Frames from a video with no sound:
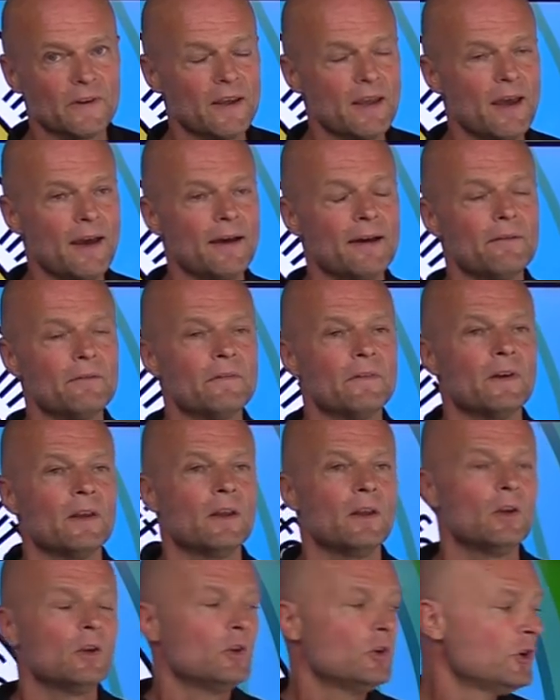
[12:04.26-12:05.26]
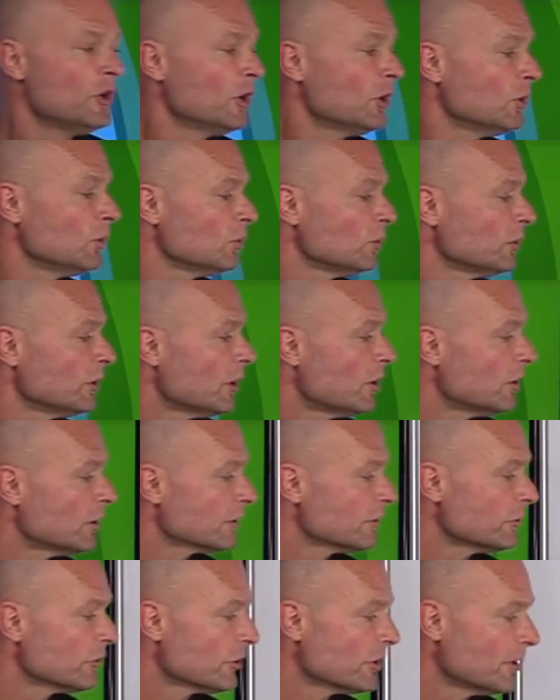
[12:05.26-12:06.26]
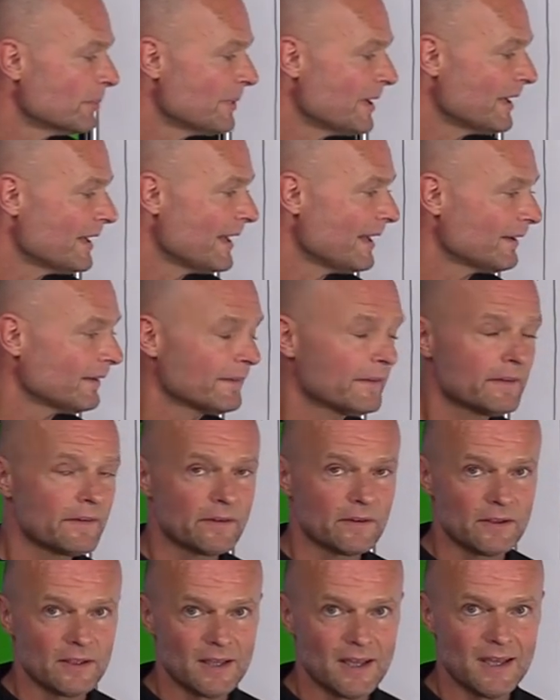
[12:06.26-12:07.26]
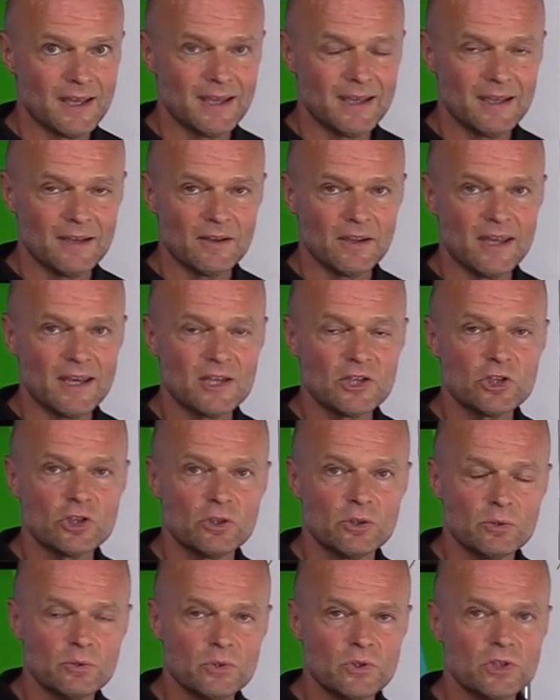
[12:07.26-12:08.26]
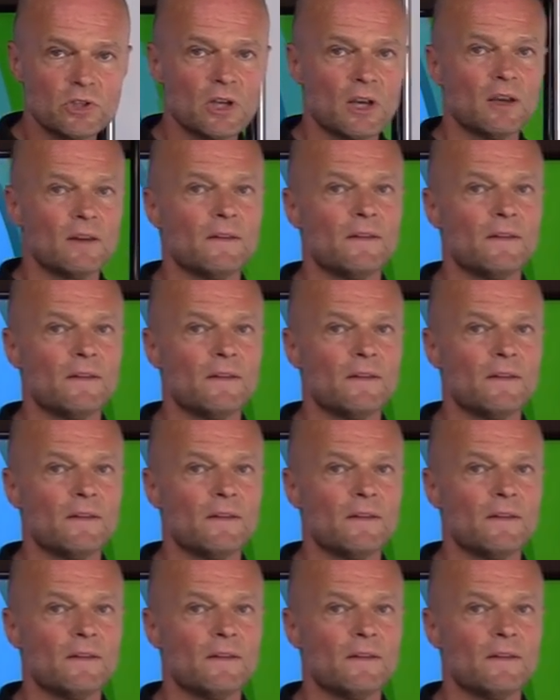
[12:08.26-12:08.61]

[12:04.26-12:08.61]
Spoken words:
They have no long-term health issues.